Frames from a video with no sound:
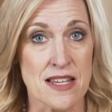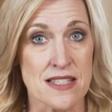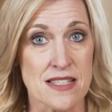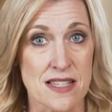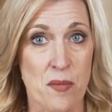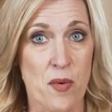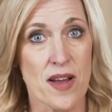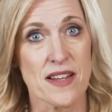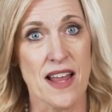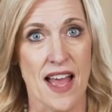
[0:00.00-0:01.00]

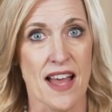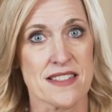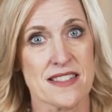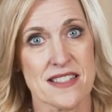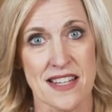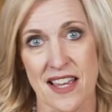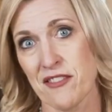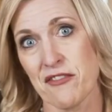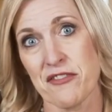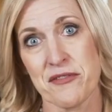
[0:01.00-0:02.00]
Someone has to
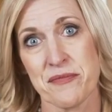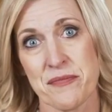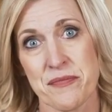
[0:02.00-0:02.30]
give.